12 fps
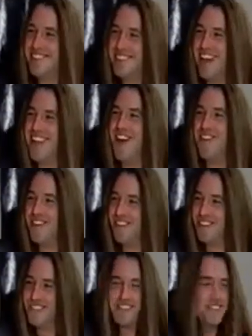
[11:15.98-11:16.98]
I love you.
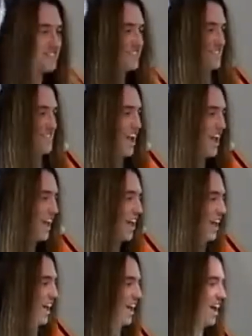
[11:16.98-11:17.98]
Hey.
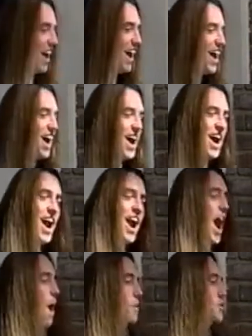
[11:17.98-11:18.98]

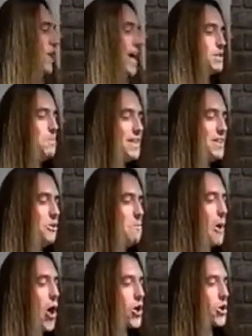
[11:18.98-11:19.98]
How would you like to be the new
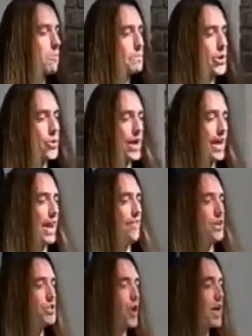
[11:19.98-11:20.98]
Barker beauty in
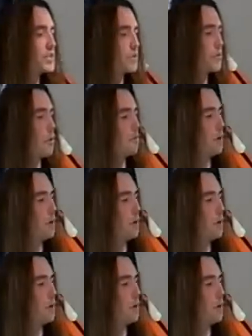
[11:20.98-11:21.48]
the dressing room,